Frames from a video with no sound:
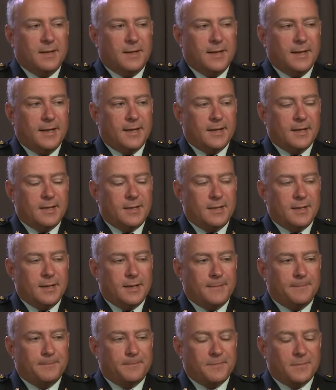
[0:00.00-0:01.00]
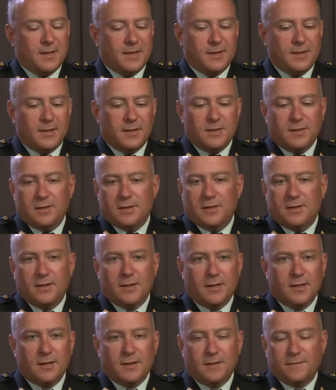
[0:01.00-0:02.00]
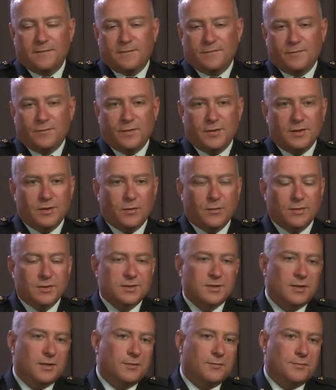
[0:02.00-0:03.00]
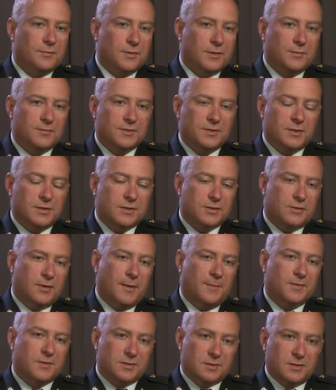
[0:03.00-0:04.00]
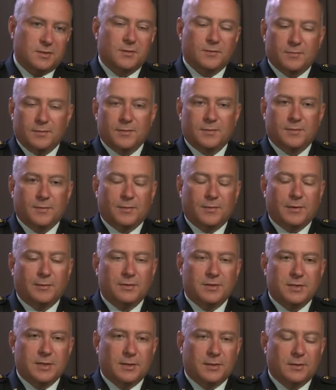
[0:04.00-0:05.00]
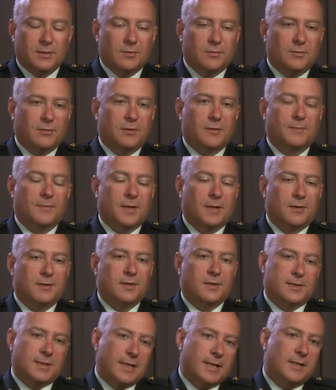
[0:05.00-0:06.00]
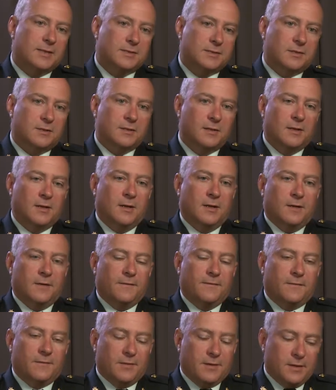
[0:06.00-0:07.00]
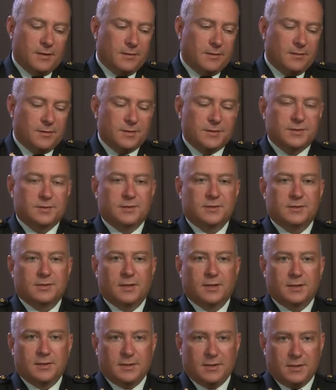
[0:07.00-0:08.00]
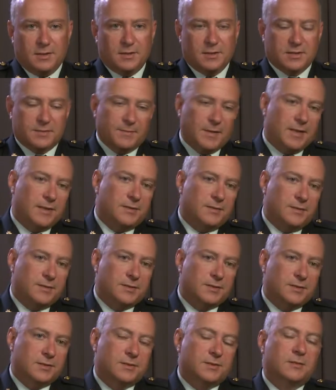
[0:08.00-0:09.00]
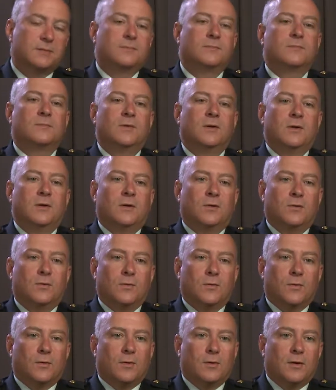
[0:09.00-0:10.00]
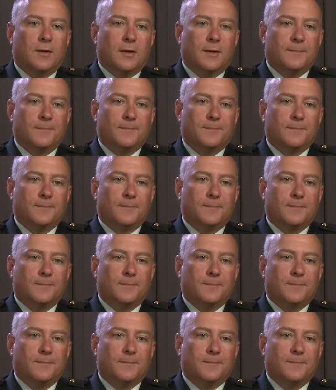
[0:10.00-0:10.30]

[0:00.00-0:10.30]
And if we noticed that there was a discrepancy, we would take the local commander to task and either insist that he dismantle the system, or